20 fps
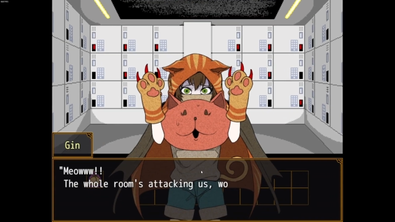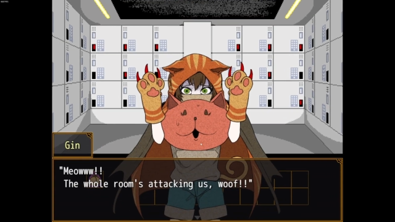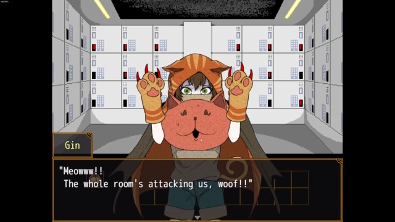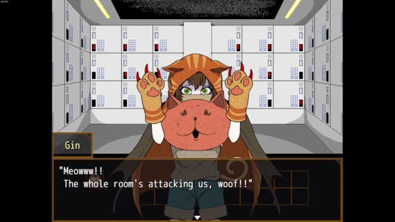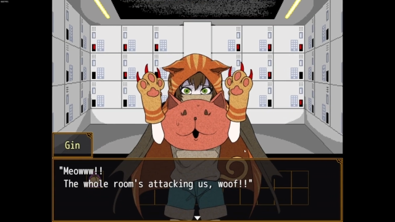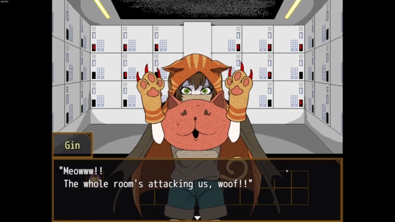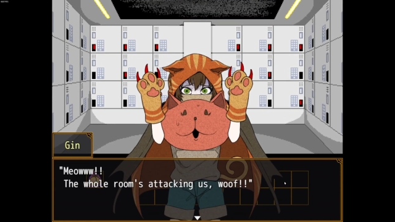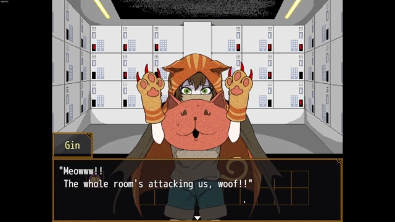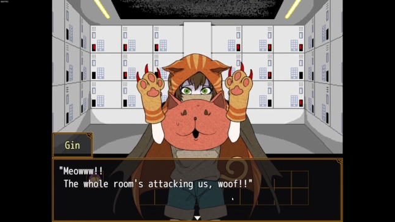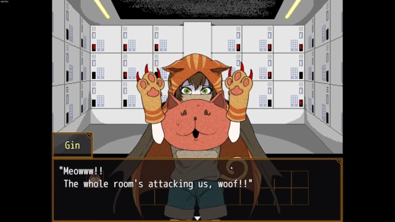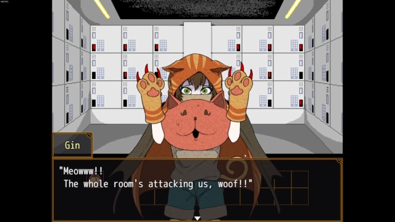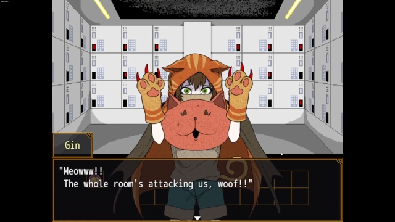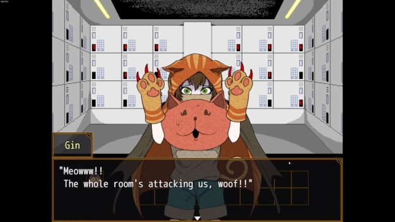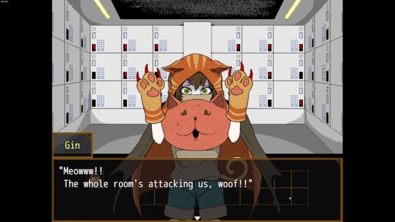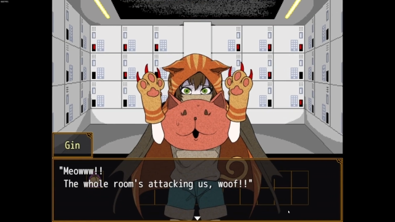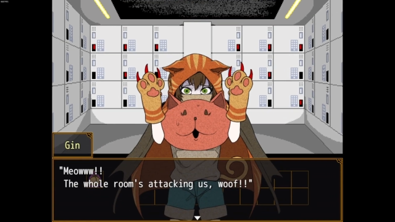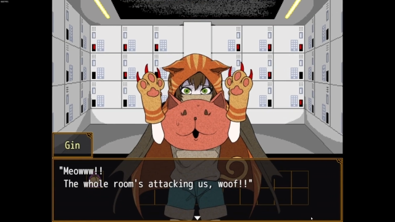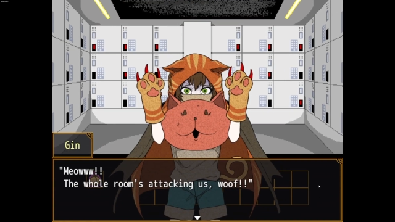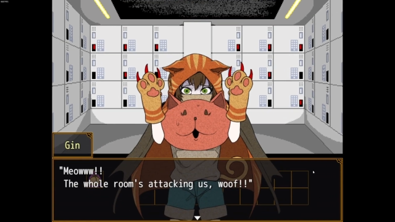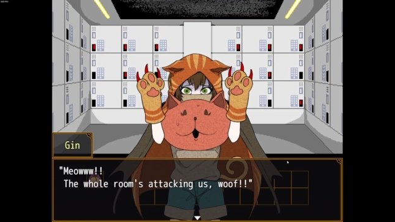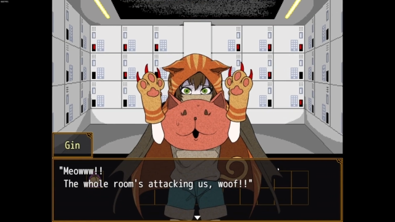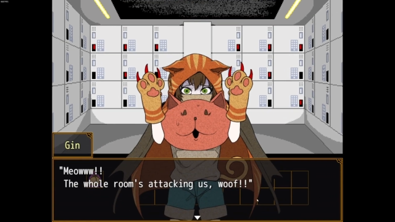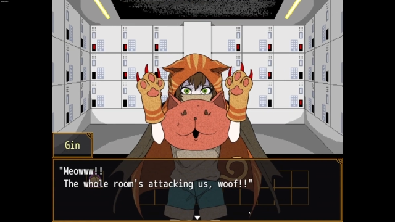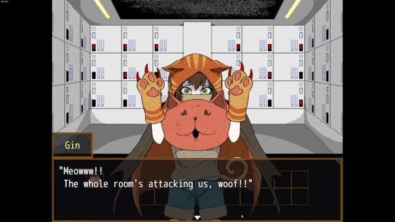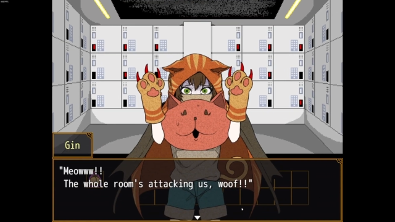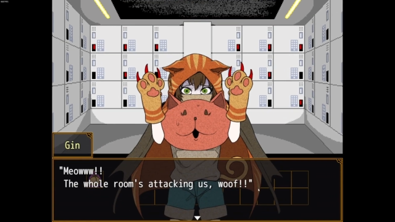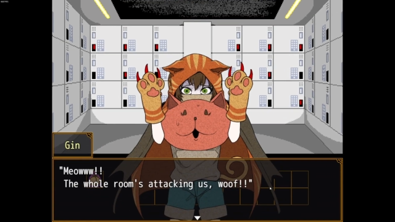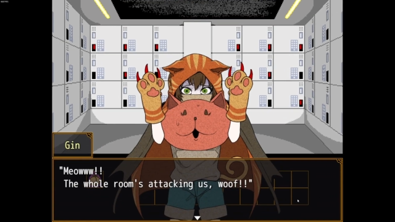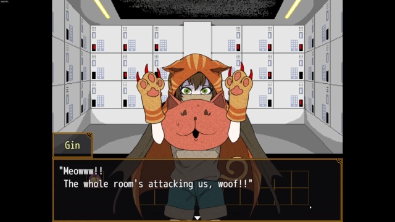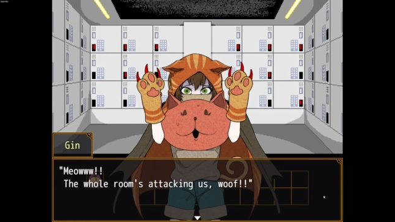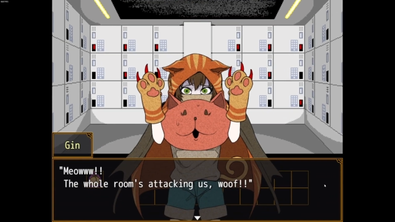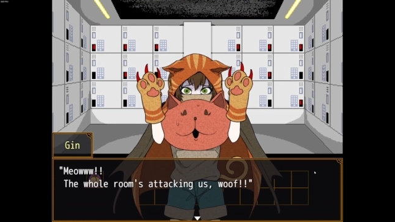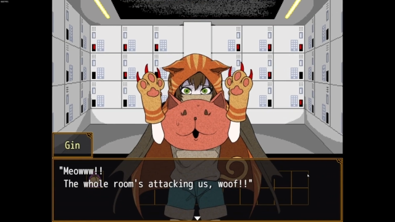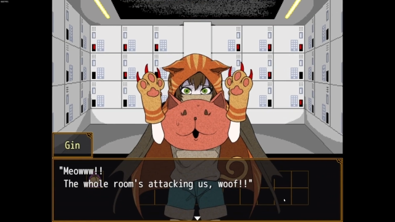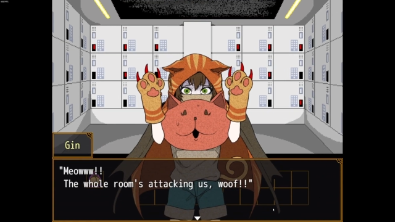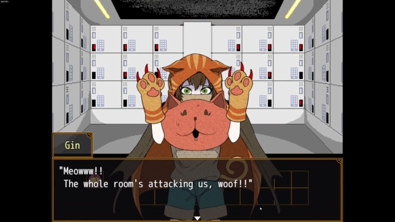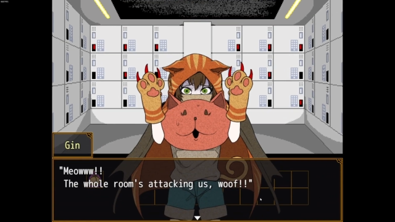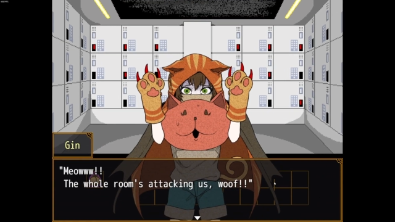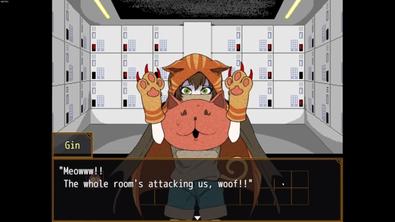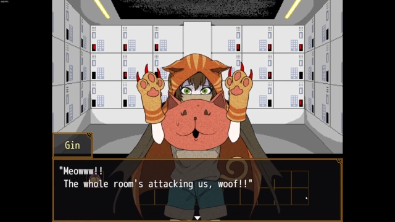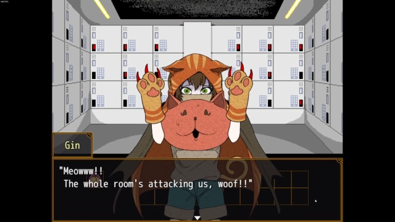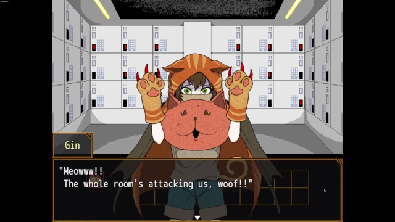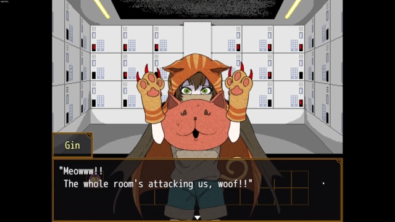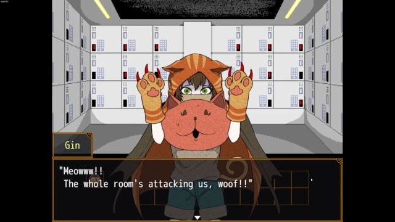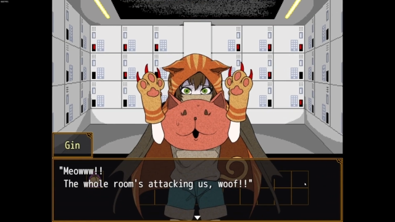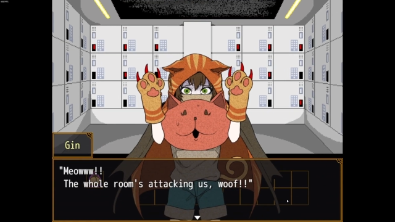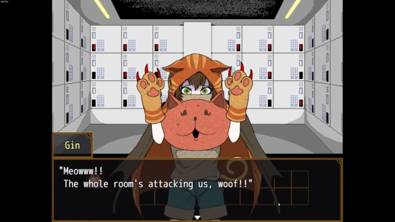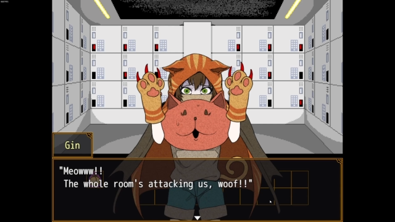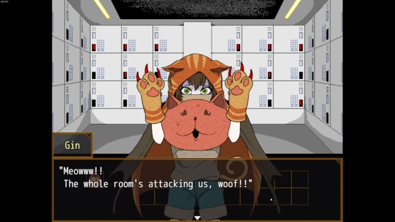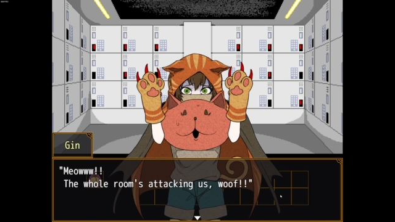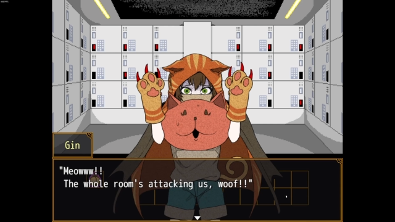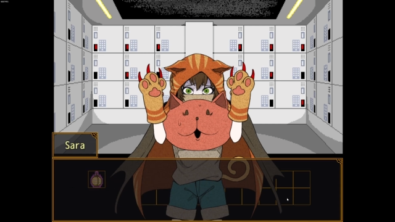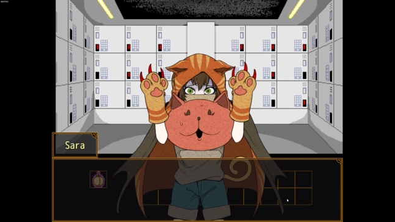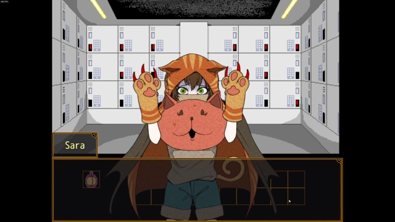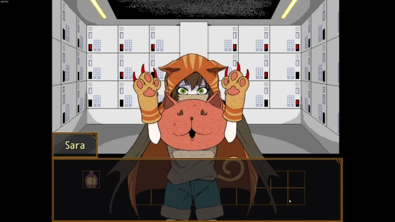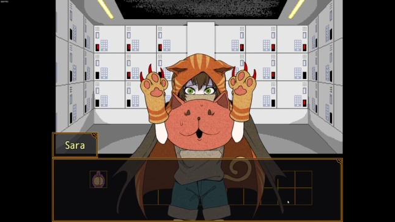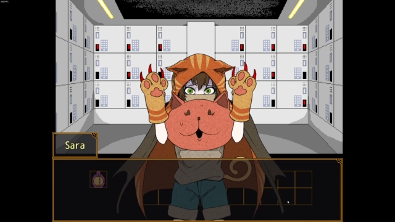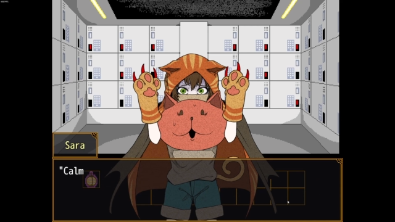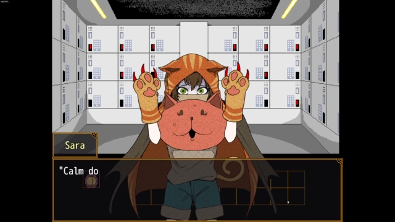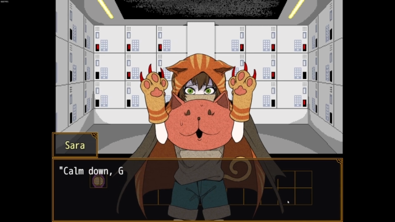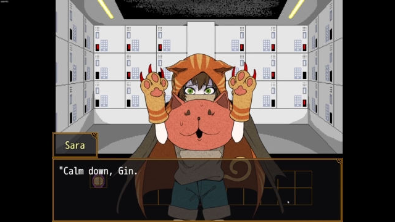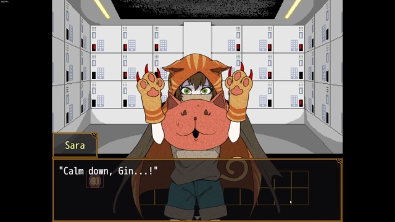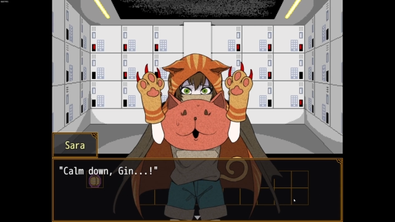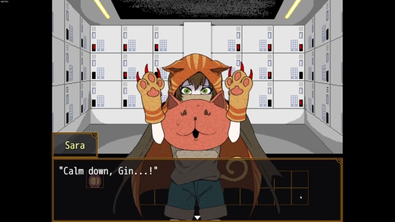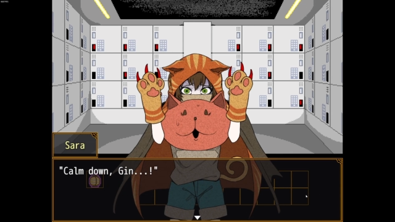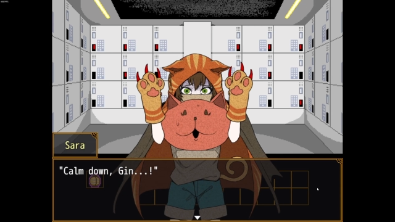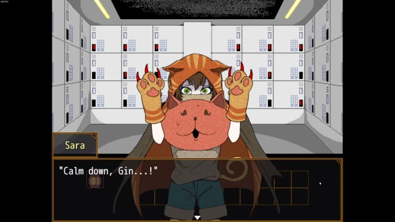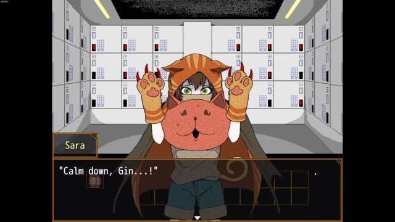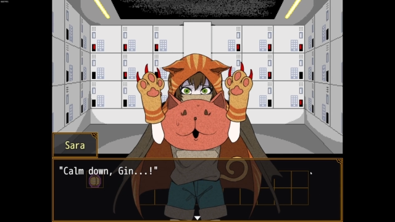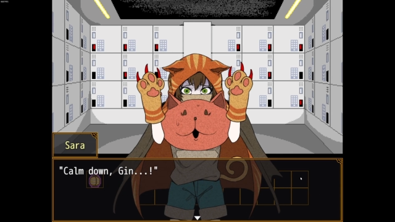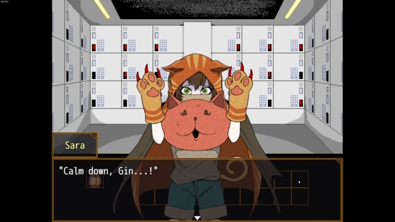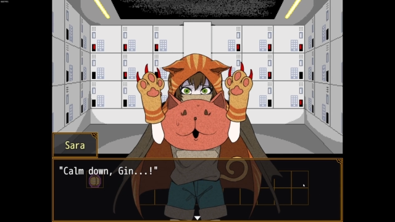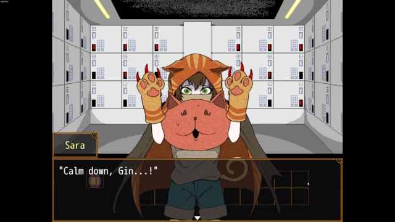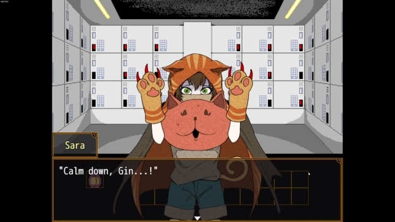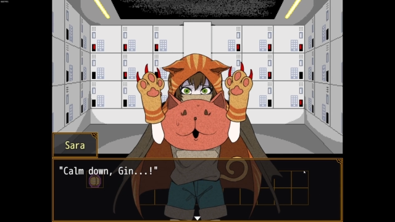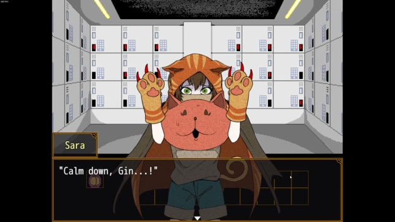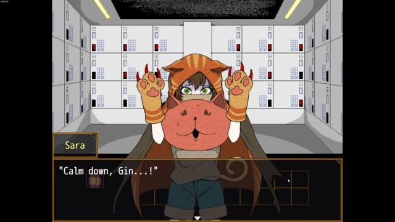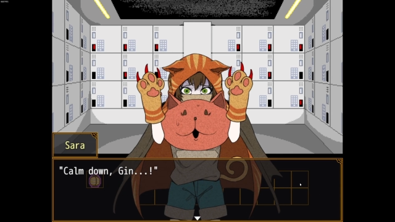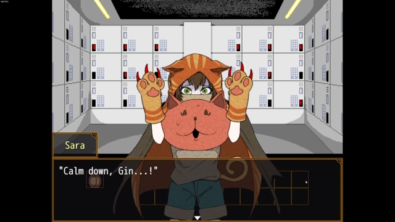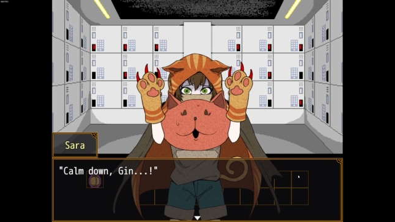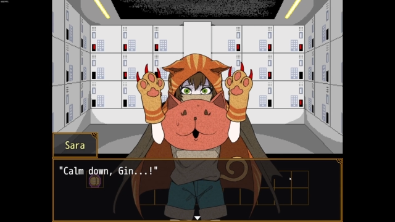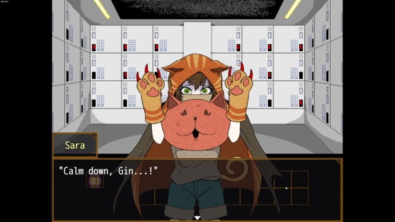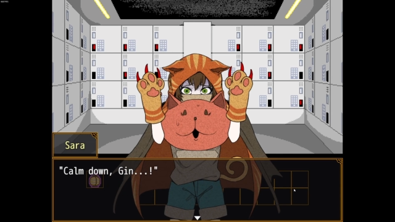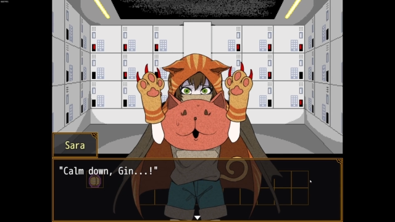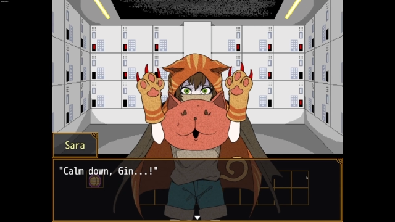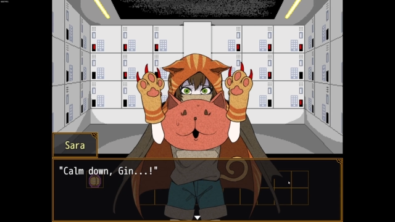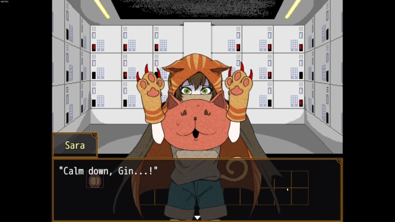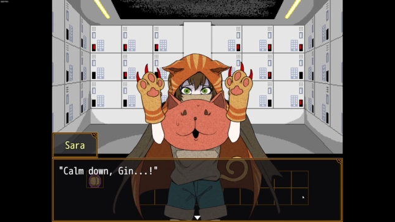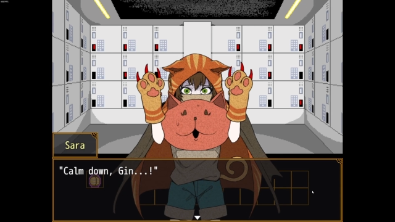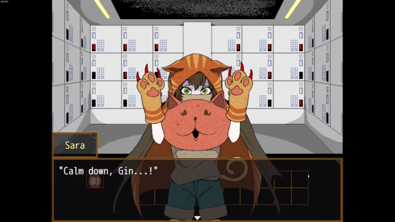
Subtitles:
Nobody's mouth can be seen.